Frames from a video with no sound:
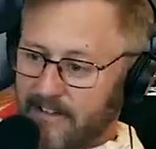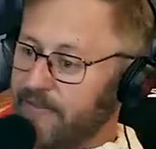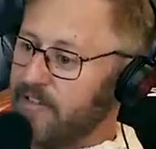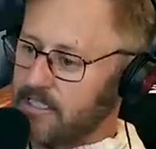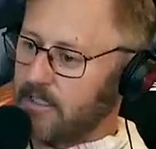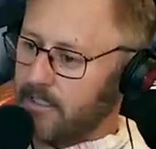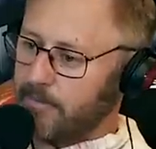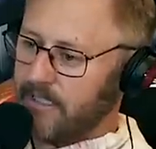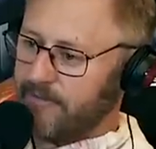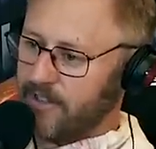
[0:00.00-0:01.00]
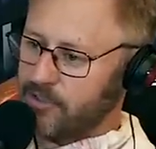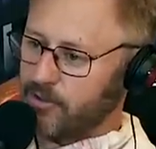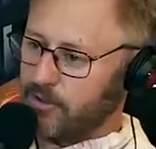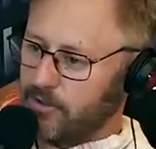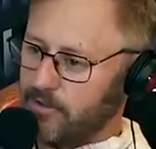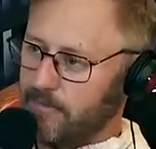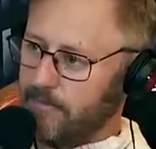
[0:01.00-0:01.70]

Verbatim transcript: and physically beneficial.